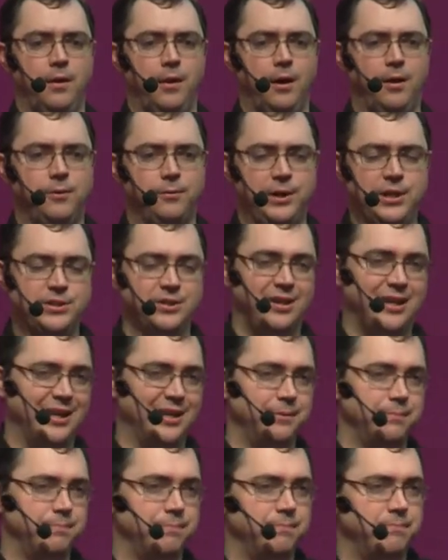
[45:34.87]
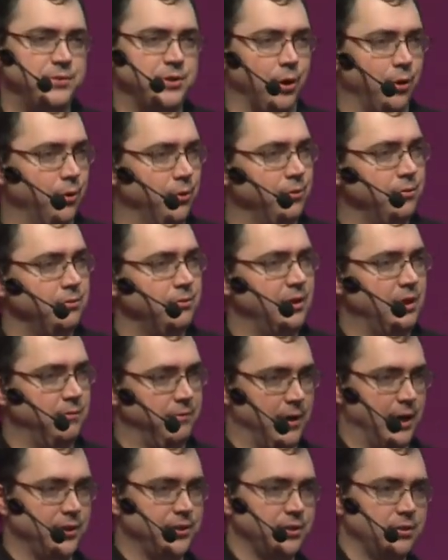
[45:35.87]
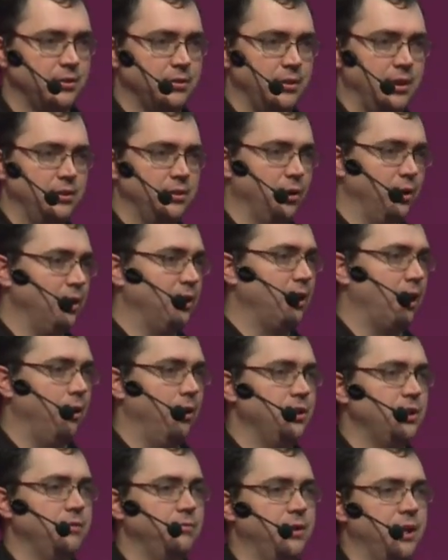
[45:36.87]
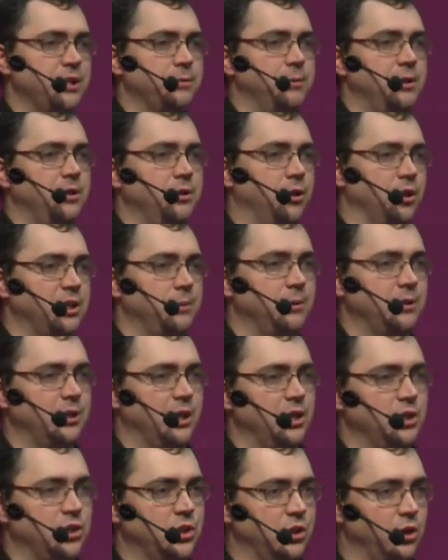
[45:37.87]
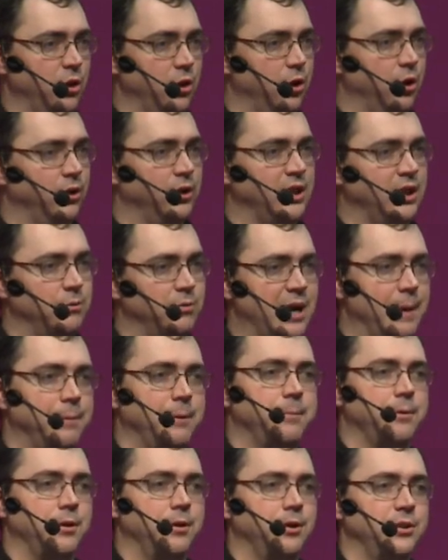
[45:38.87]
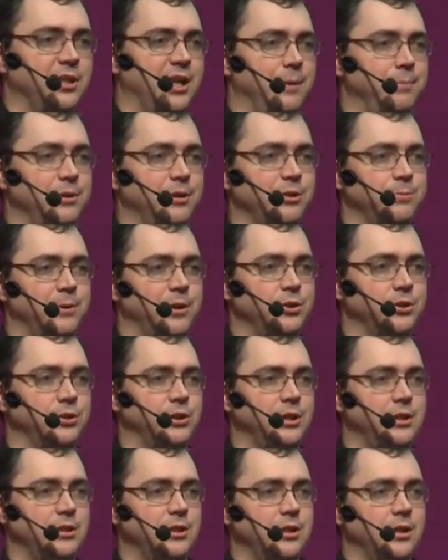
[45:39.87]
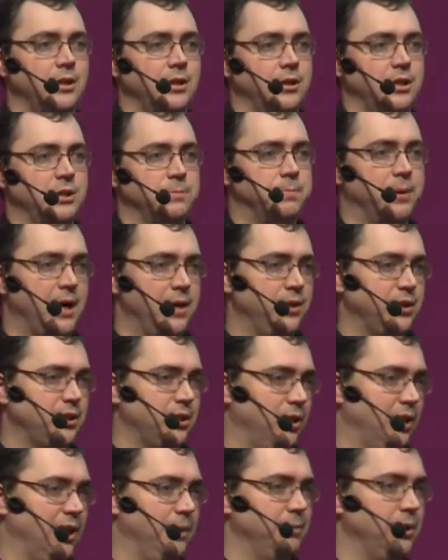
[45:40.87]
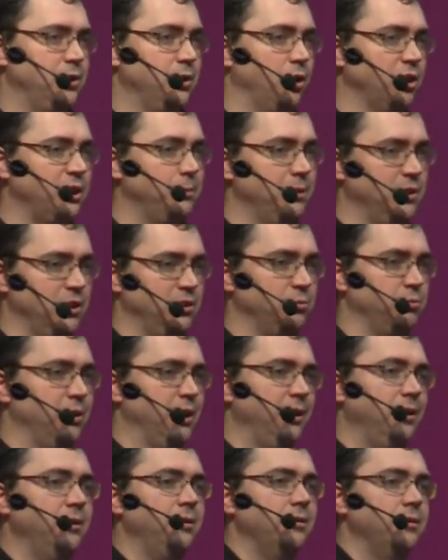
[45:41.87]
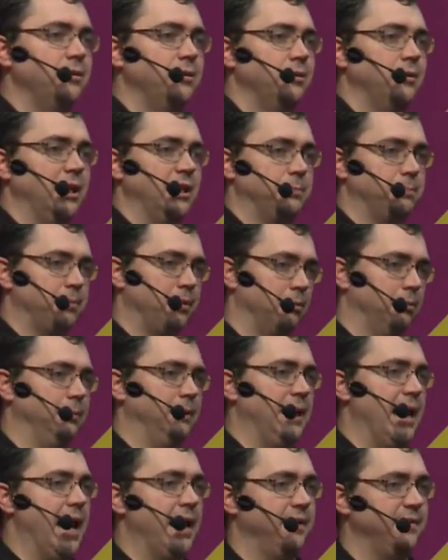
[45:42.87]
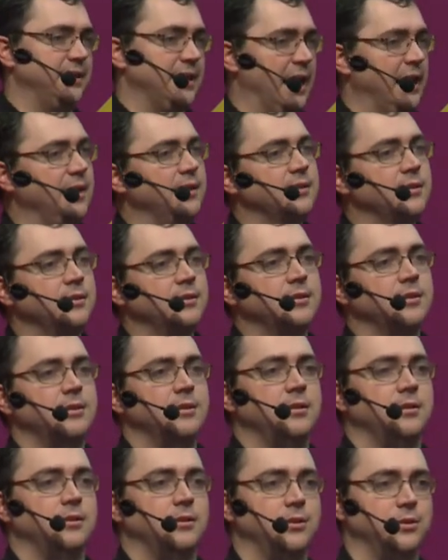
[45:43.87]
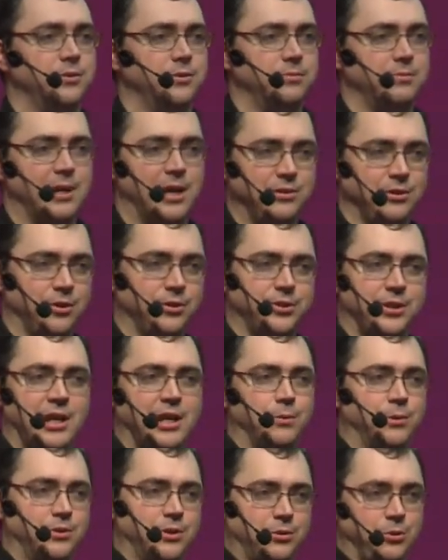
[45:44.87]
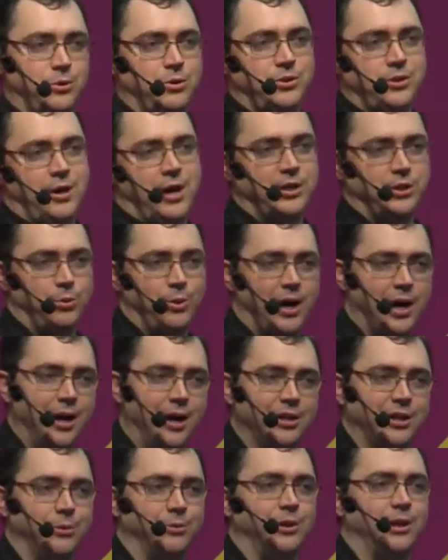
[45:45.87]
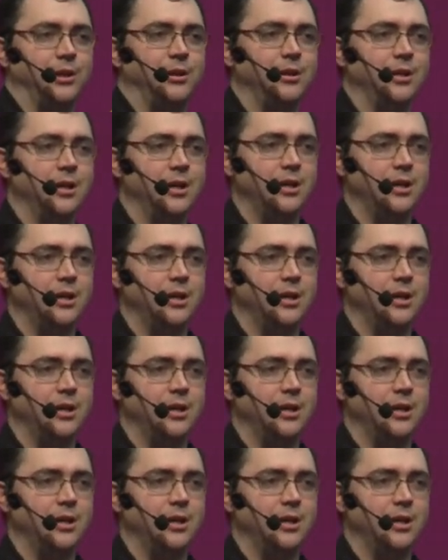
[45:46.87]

The reason I don't invest and don't encourage investment in documentation early in rapid prototyping, especially, is by the time the document is written, it's probably out of date. Because as I was saying with the two designers who were arguing,